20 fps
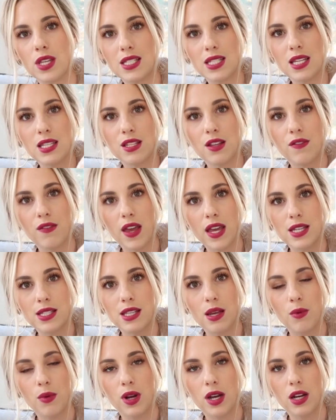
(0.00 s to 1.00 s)
this is the vase
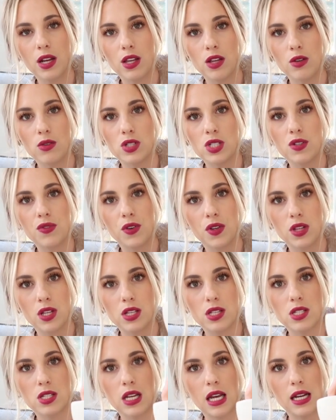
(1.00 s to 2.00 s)
that we're going to use for
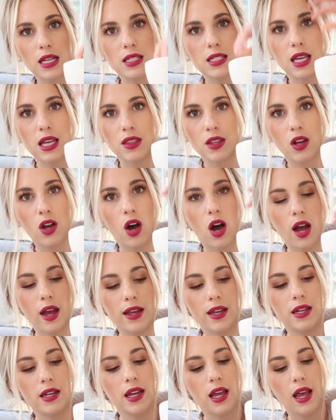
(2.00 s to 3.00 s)
the sticks and the
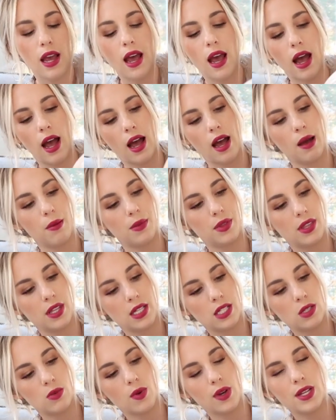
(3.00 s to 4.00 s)
cotton.
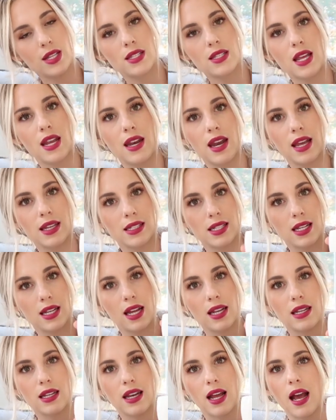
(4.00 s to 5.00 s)
This was
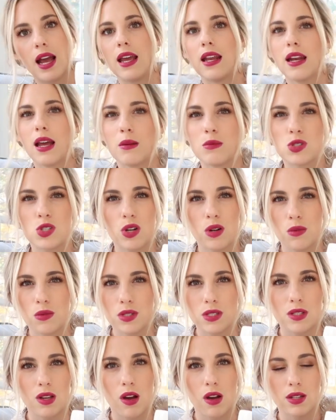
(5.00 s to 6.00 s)
$19.99. I'm sure it
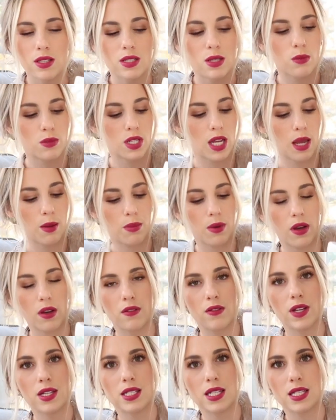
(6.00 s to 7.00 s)
was on some type
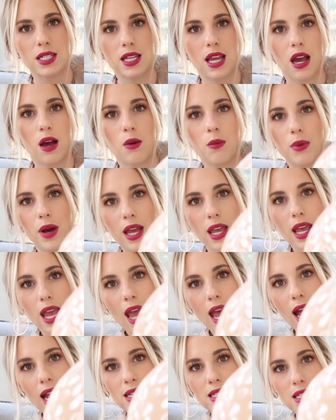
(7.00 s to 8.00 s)
of discount, but it
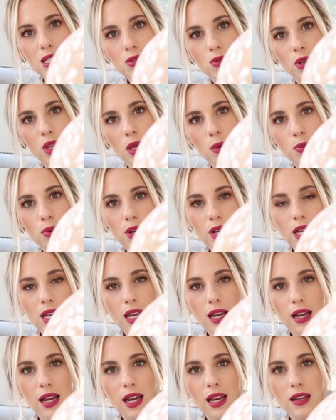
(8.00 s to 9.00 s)
has this really
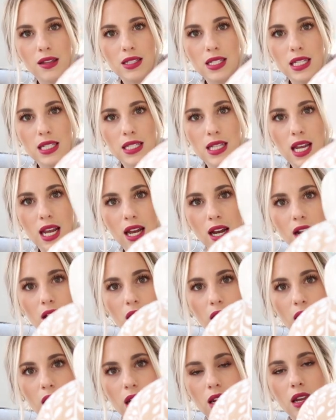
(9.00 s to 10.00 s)
pretty kind of
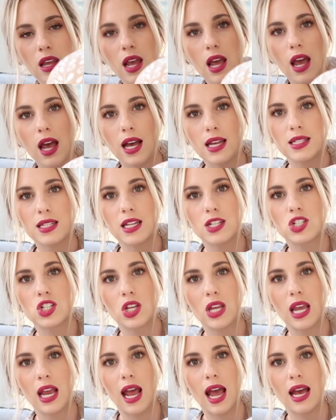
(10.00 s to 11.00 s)
detail, and
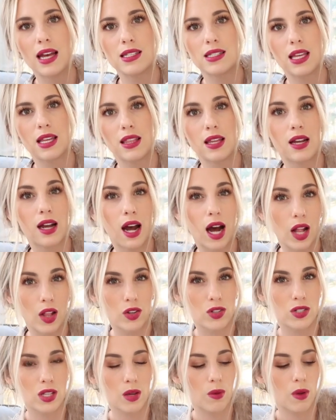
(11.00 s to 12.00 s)
essentially it has like the
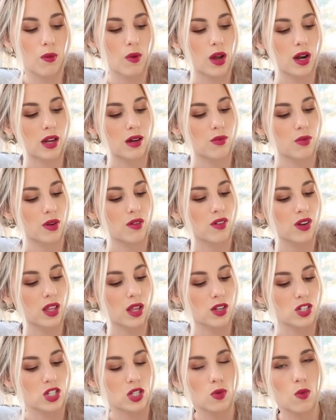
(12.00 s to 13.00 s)
colors that we wanted. We
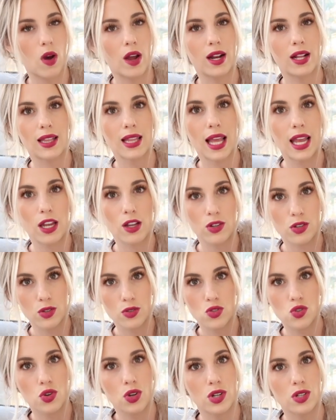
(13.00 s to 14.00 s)
really just wanted like
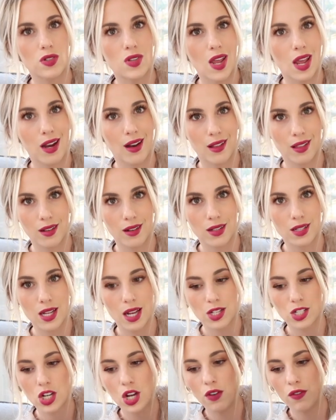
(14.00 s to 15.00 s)
neutrals and a little
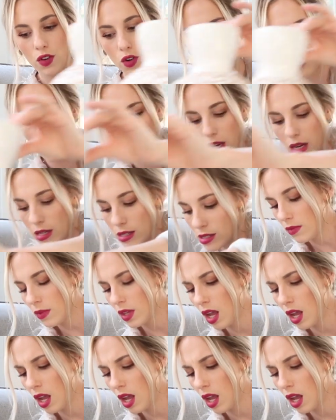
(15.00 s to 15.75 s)
touch of green.